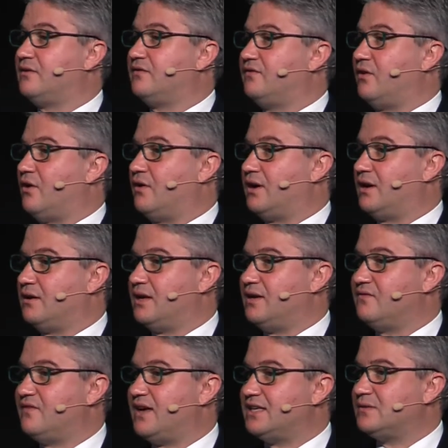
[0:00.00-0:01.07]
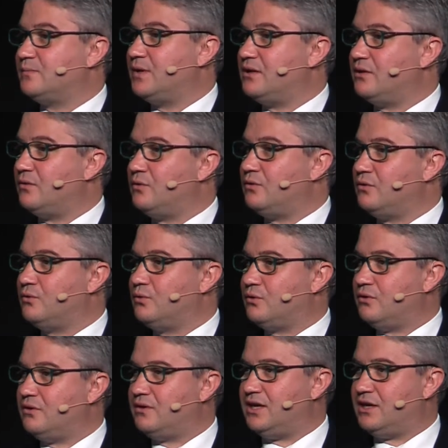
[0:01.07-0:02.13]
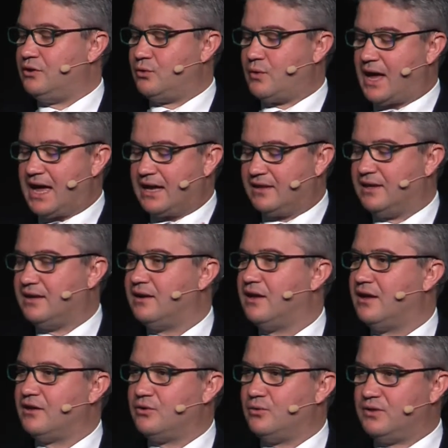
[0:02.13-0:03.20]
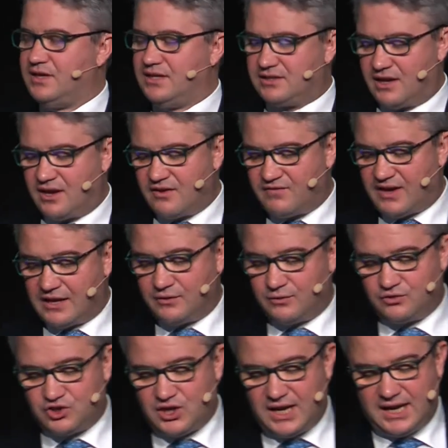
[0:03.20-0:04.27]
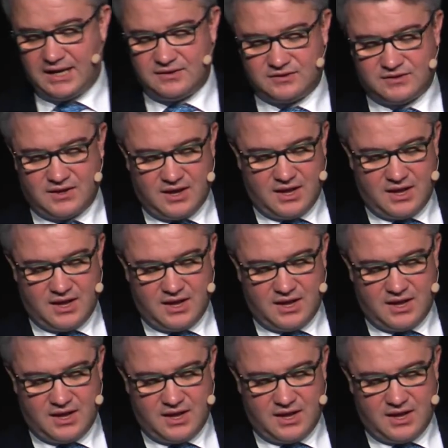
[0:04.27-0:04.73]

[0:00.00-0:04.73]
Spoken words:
foreign investment or to continue adding to these value chains.